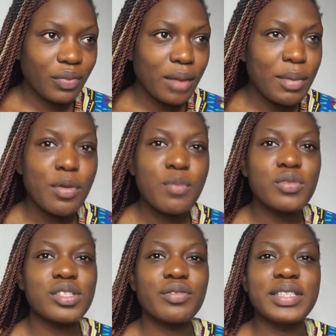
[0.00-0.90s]
my mom
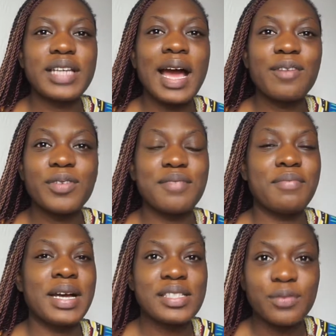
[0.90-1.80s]
was already having a
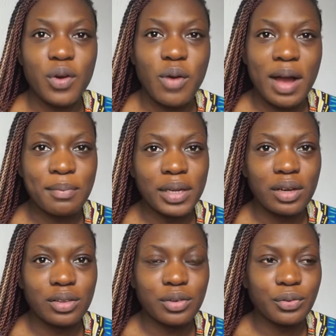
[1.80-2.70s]
massive go at me
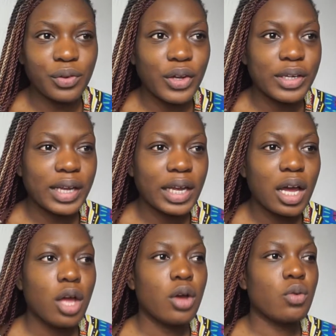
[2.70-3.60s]
on the phone, like,
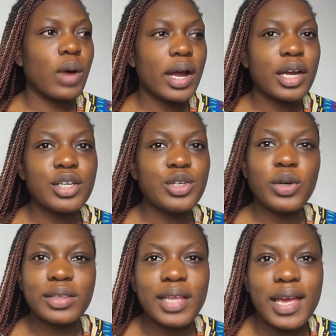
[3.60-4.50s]
why are you
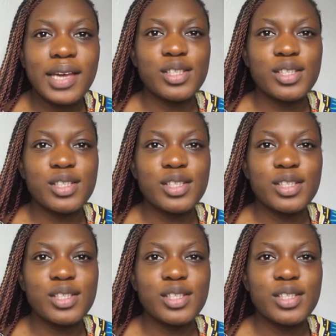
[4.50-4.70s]
not there?